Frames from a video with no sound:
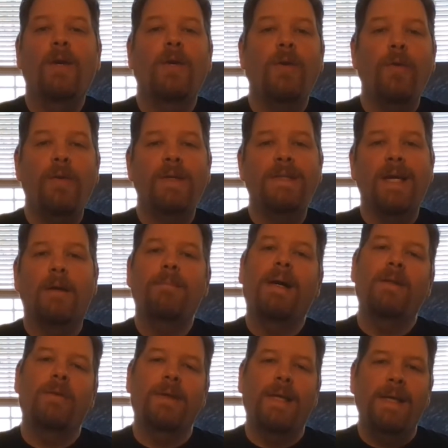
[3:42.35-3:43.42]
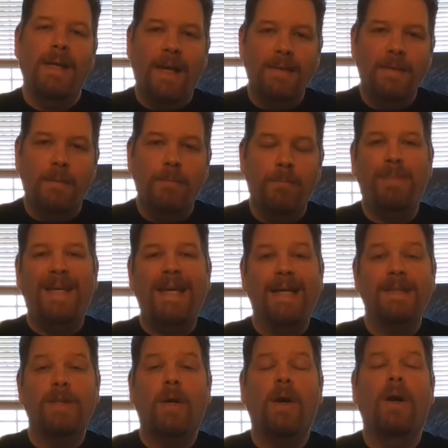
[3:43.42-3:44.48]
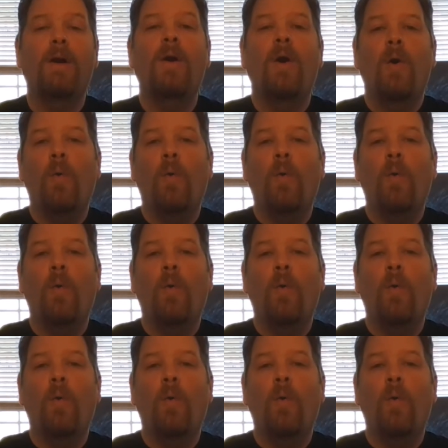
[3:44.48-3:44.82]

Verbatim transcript: You can tell by looking at the BSR